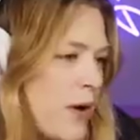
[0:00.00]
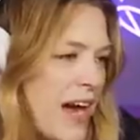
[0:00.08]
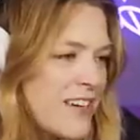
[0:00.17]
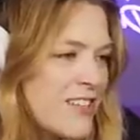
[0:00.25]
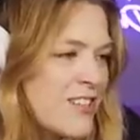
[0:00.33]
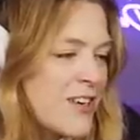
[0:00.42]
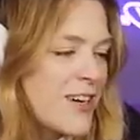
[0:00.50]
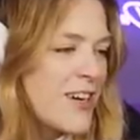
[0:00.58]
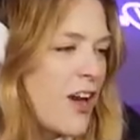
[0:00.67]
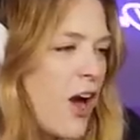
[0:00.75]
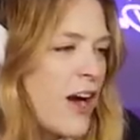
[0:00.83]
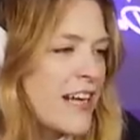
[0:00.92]
practice
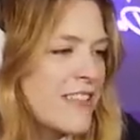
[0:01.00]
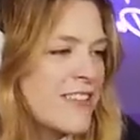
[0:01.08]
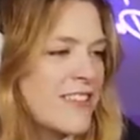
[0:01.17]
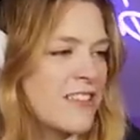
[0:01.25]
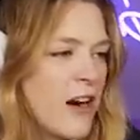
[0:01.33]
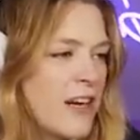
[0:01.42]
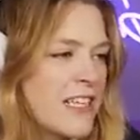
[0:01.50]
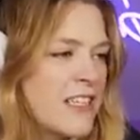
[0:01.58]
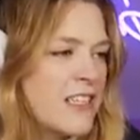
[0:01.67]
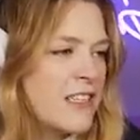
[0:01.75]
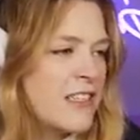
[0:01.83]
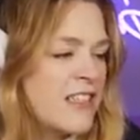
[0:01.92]
started, August started
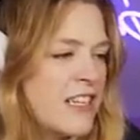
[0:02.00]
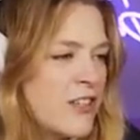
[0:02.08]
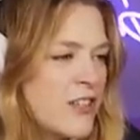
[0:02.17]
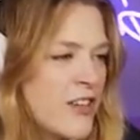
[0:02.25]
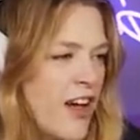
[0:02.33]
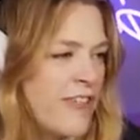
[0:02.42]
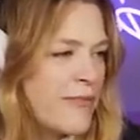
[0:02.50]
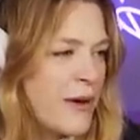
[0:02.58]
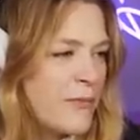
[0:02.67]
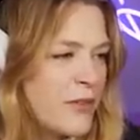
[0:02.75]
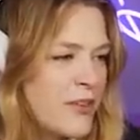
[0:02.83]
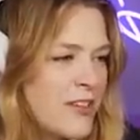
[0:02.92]
to hear soft
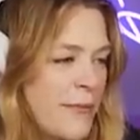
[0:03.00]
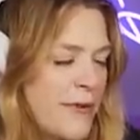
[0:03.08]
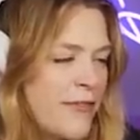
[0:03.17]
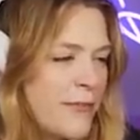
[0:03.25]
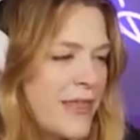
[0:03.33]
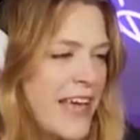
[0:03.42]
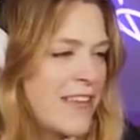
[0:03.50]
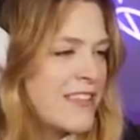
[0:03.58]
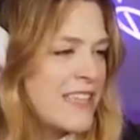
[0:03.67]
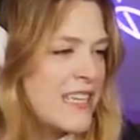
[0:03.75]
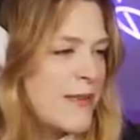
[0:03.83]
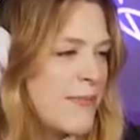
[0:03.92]
mumbles coming from the
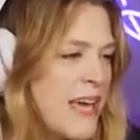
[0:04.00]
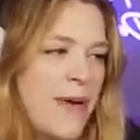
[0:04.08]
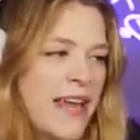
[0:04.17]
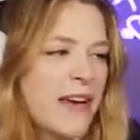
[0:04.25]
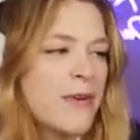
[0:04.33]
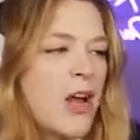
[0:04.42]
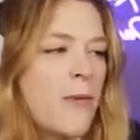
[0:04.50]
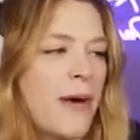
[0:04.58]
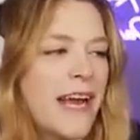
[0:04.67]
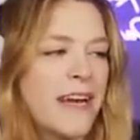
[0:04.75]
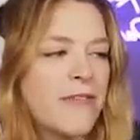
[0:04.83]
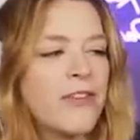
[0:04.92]
guest team. He paid him no
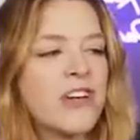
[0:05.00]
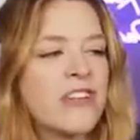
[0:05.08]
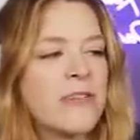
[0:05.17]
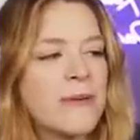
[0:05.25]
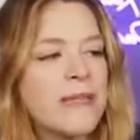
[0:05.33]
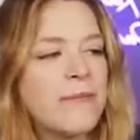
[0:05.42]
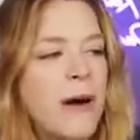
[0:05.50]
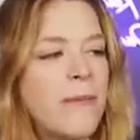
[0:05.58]
mind at first, but the